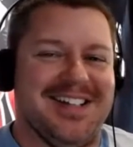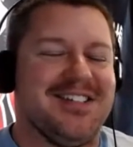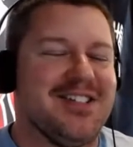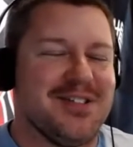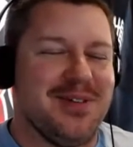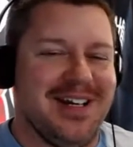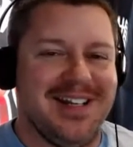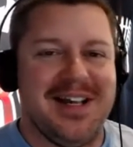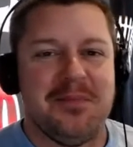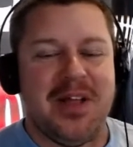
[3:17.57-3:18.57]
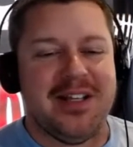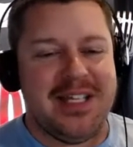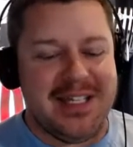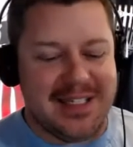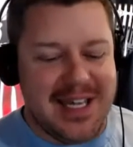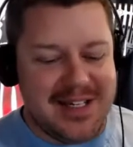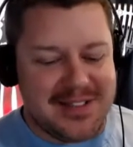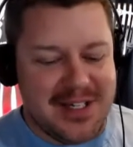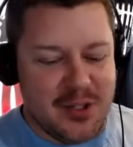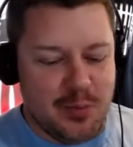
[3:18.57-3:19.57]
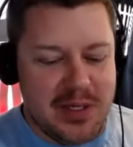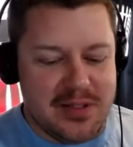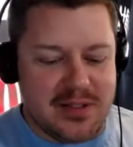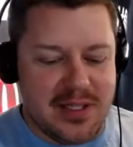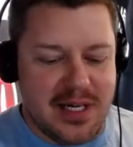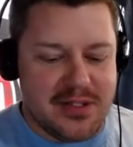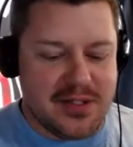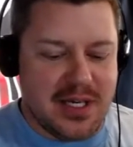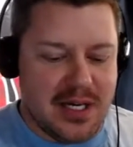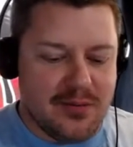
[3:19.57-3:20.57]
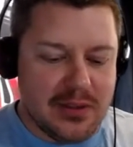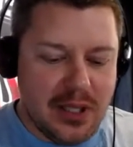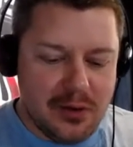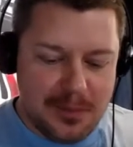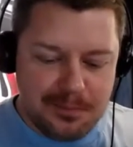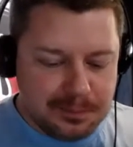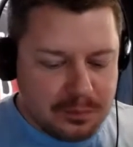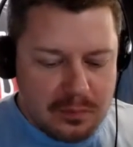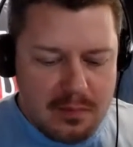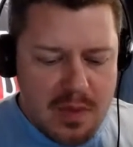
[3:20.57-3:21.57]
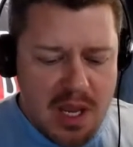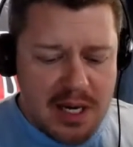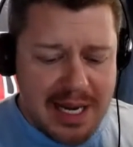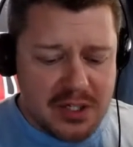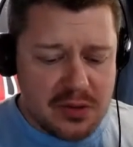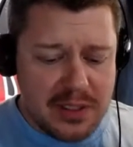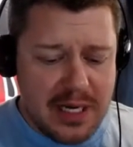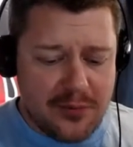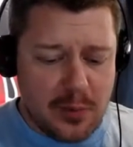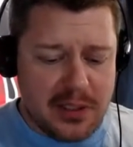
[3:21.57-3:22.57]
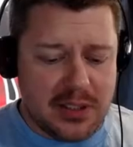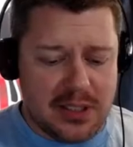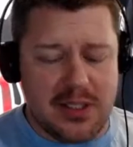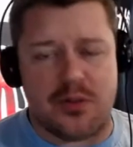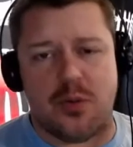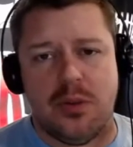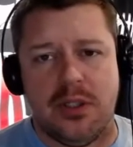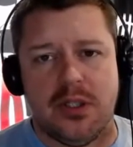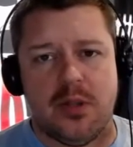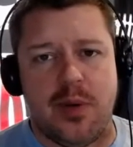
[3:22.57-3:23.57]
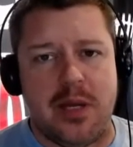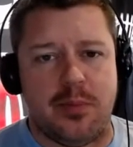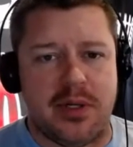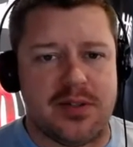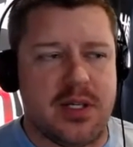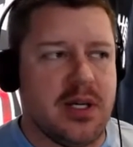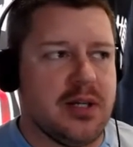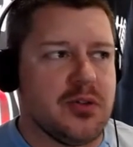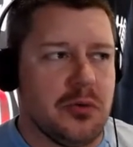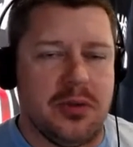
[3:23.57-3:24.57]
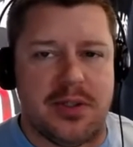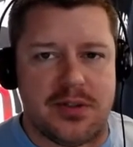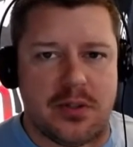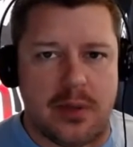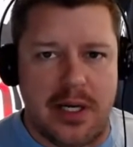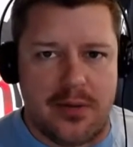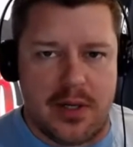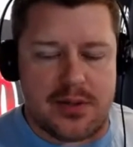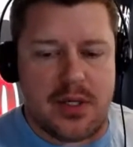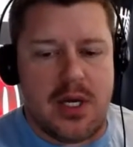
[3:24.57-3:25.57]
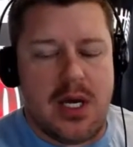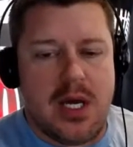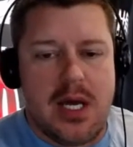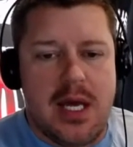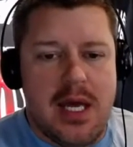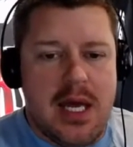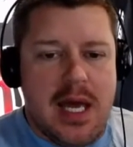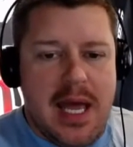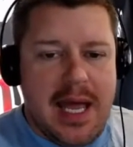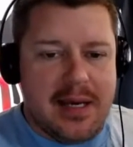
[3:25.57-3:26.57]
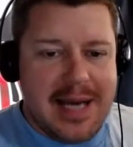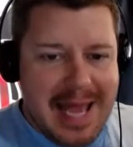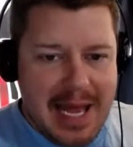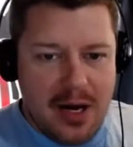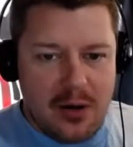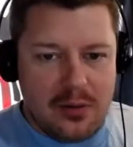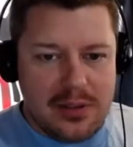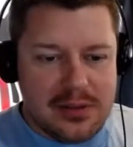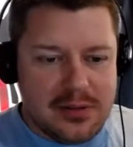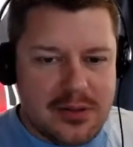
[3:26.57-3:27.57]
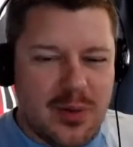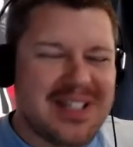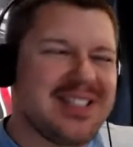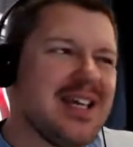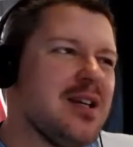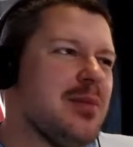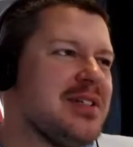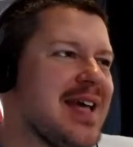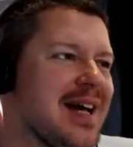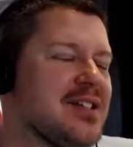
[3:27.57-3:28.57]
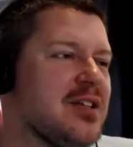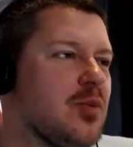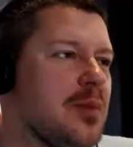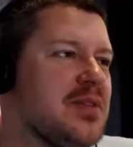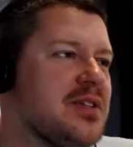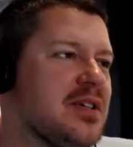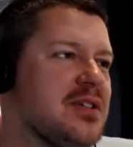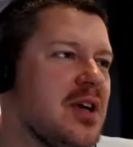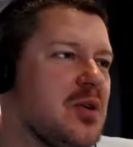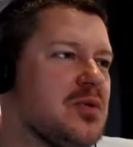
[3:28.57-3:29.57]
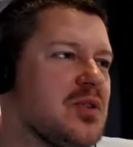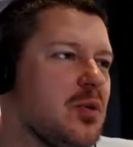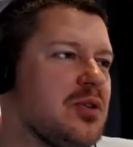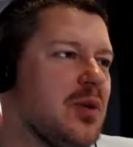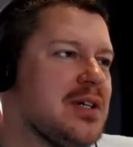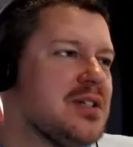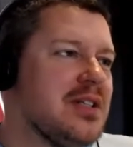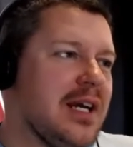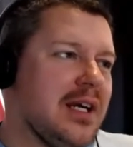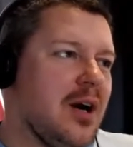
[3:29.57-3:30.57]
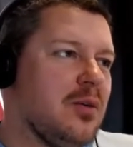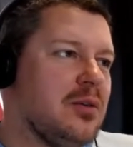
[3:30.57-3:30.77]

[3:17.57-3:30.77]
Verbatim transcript: Just a minute. I let he and Katie say their piece, and then I just kind of unloaded. And actually, everybody thought that was a really good debate because he and I totally disagree on this. And now, do I send him a text and rub this in his nose, or do I just let it go?